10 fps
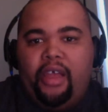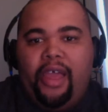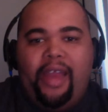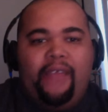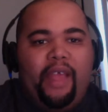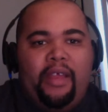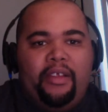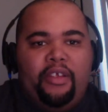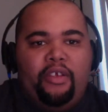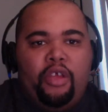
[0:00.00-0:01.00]
And
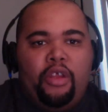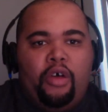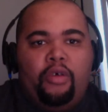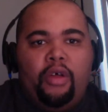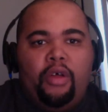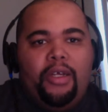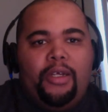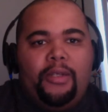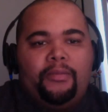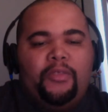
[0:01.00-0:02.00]
you
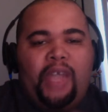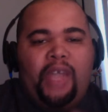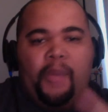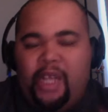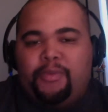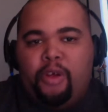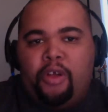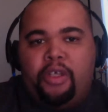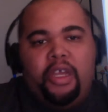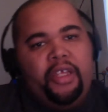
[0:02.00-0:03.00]
got
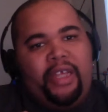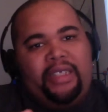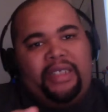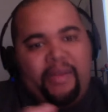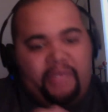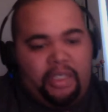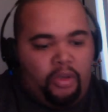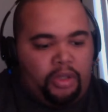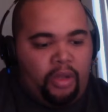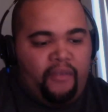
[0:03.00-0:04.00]
Pittsburgh, you got San
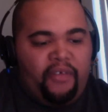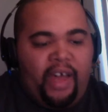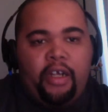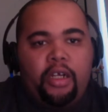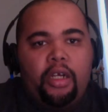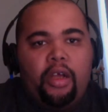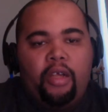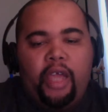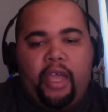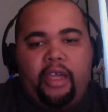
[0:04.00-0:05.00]
Francisco still on fire,
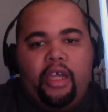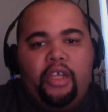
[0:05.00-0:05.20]
okay?